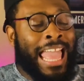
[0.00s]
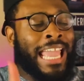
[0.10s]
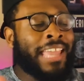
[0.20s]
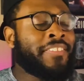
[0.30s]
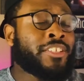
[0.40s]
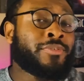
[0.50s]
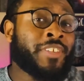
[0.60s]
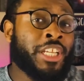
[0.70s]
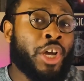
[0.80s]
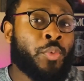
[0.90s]
In this
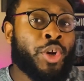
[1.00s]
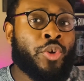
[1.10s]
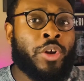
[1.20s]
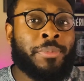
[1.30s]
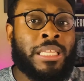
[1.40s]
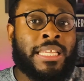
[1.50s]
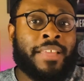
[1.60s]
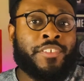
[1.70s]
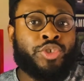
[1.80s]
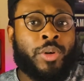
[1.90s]
video, we are going to be looking at
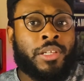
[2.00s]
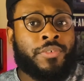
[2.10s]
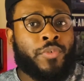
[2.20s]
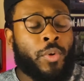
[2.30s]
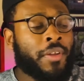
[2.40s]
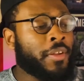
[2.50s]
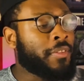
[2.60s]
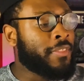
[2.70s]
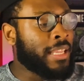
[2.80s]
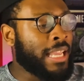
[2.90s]
the trailer for
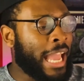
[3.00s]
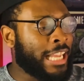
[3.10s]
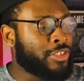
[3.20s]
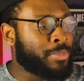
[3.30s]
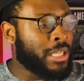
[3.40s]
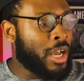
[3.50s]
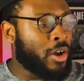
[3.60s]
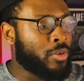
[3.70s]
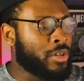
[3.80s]
the HBO.